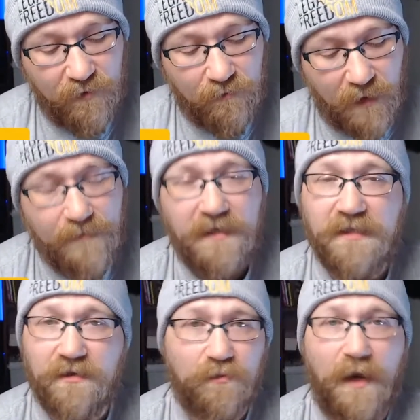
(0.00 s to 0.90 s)
you might be
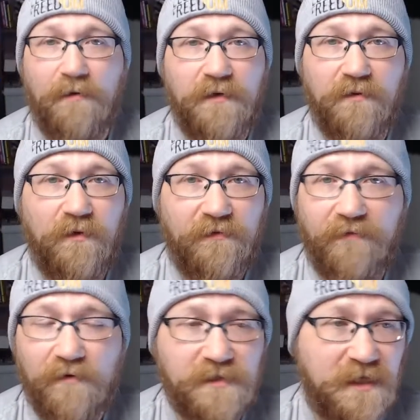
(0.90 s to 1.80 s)
surrounded with
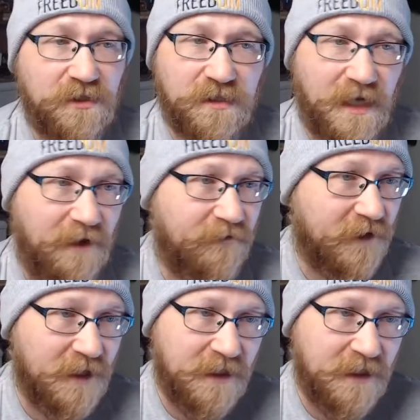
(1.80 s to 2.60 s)
folks that just have